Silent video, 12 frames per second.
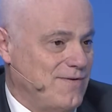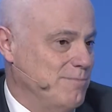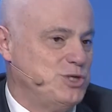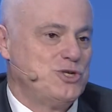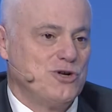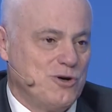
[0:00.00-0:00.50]
I'm
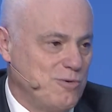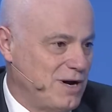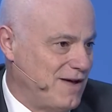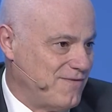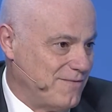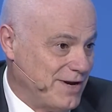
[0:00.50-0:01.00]
sure it will
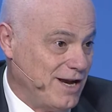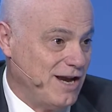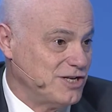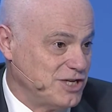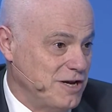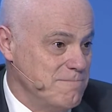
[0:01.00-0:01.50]
have a very
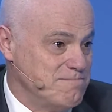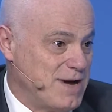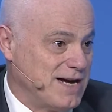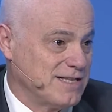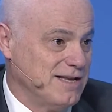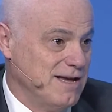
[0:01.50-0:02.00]
large
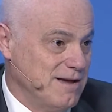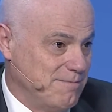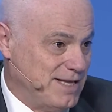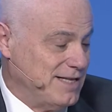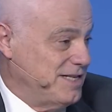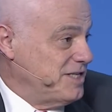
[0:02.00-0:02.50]
impact,
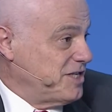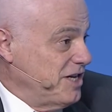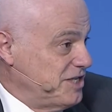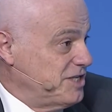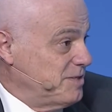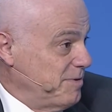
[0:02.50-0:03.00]
but at this stage
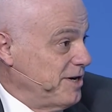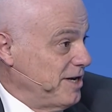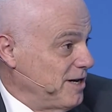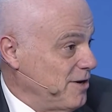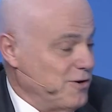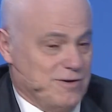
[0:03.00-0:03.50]
it's very
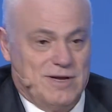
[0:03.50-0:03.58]
early on.